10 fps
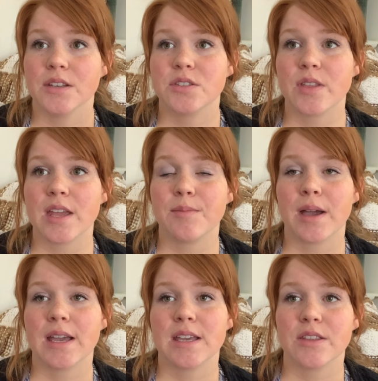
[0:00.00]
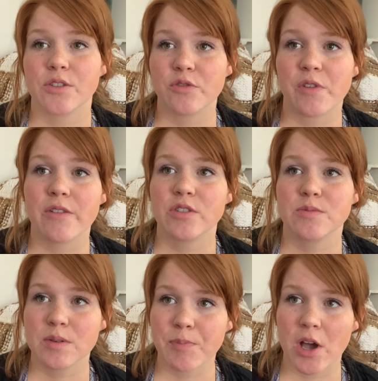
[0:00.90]
So then my third favorite is
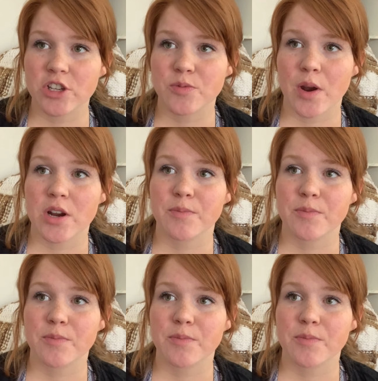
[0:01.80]
my Poshmark.